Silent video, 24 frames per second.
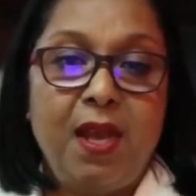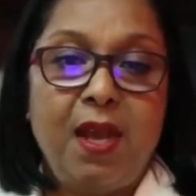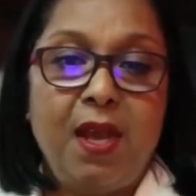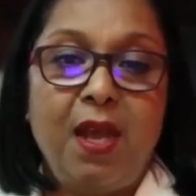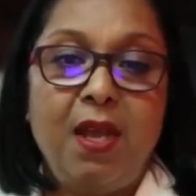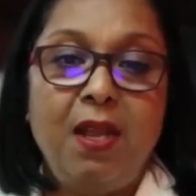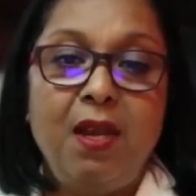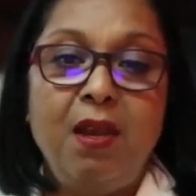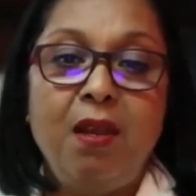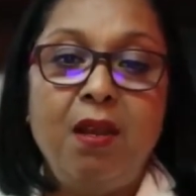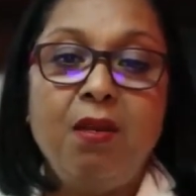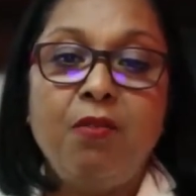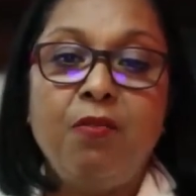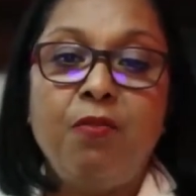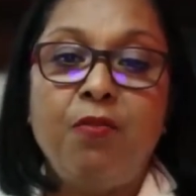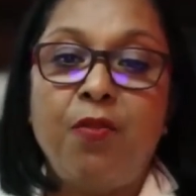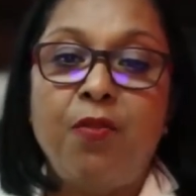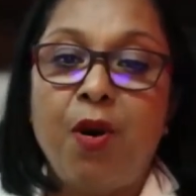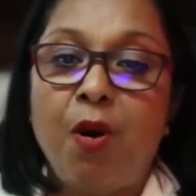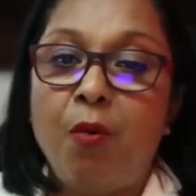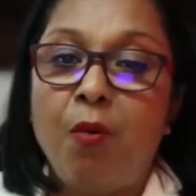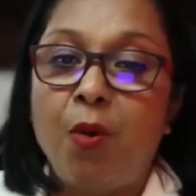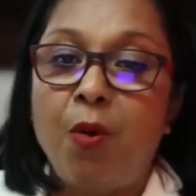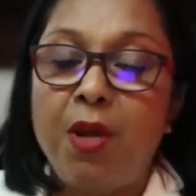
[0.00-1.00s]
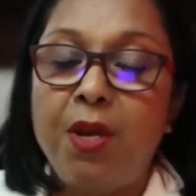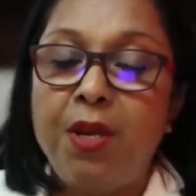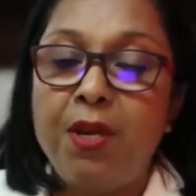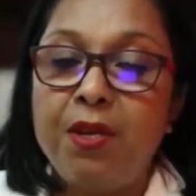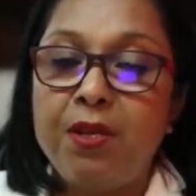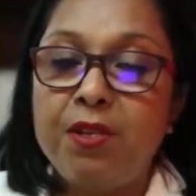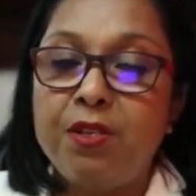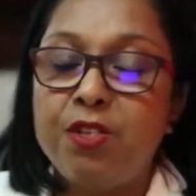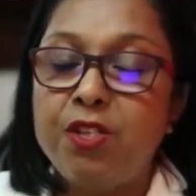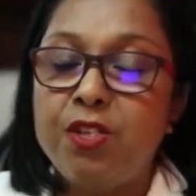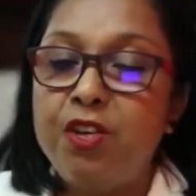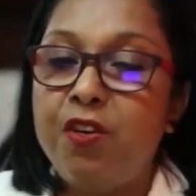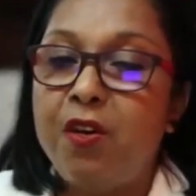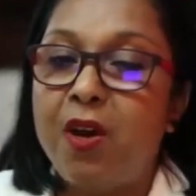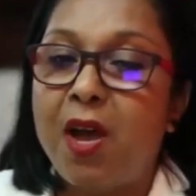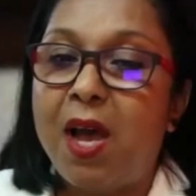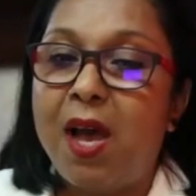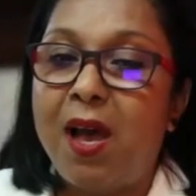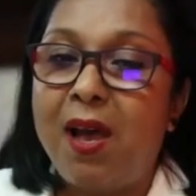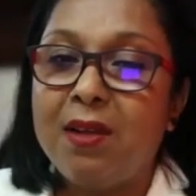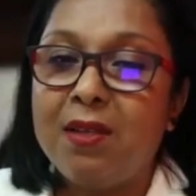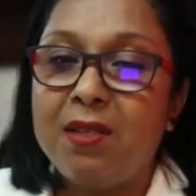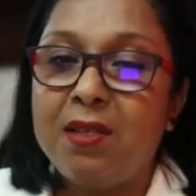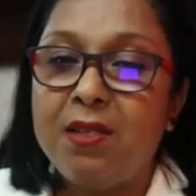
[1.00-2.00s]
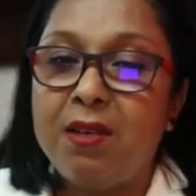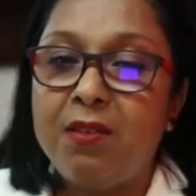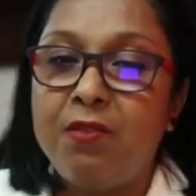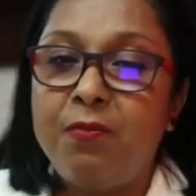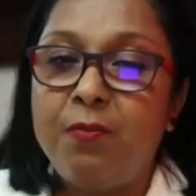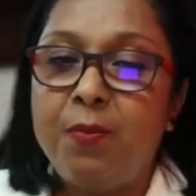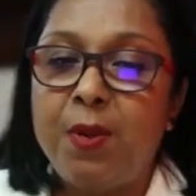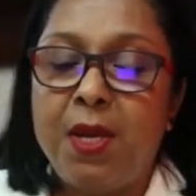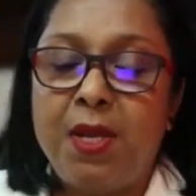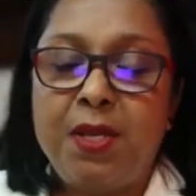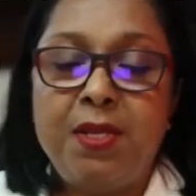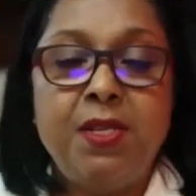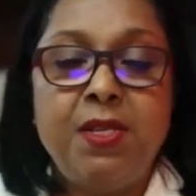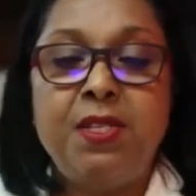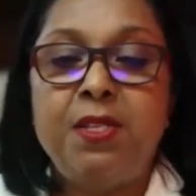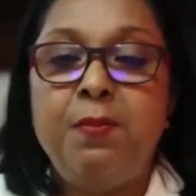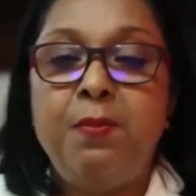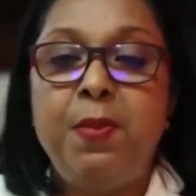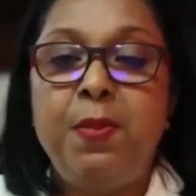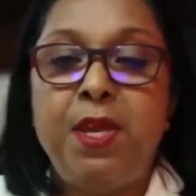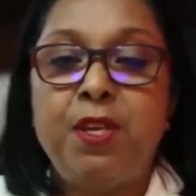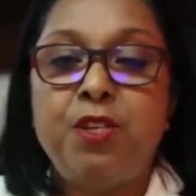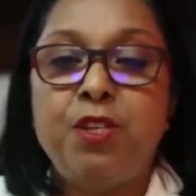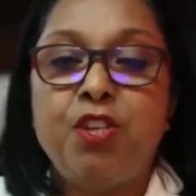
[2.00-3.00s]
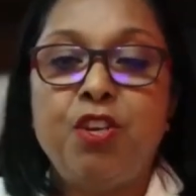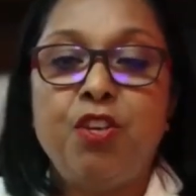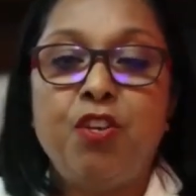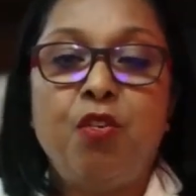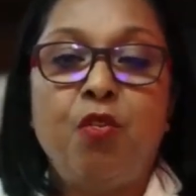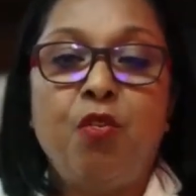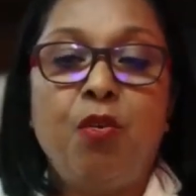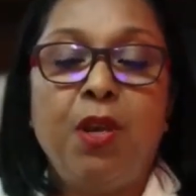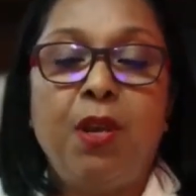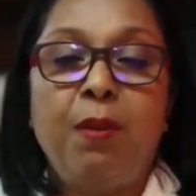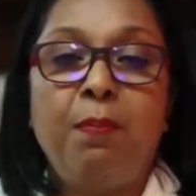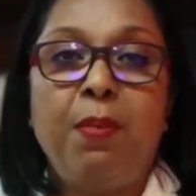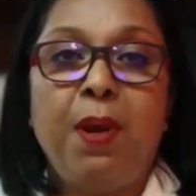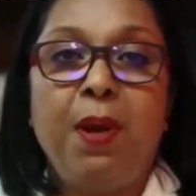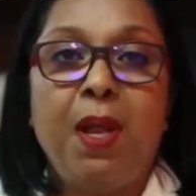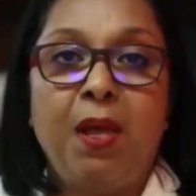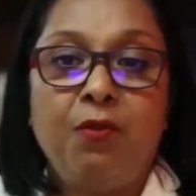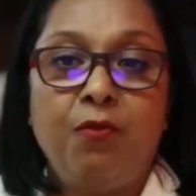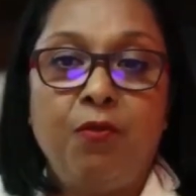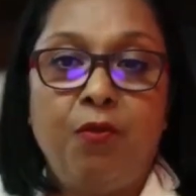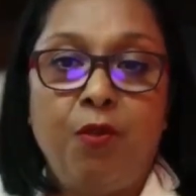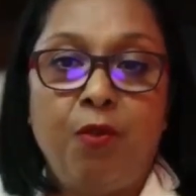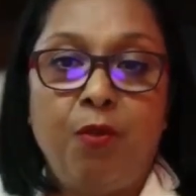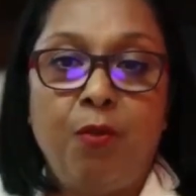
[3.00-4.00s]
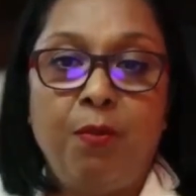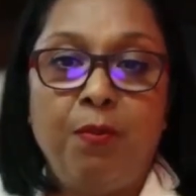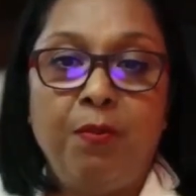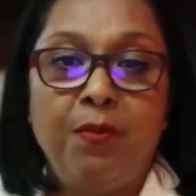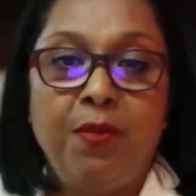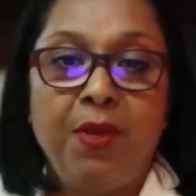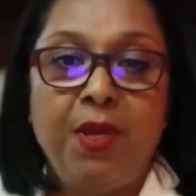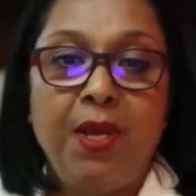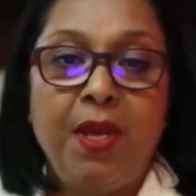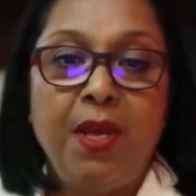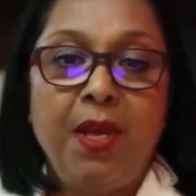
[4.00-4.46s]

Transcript: I look forward to your active participation on the platform.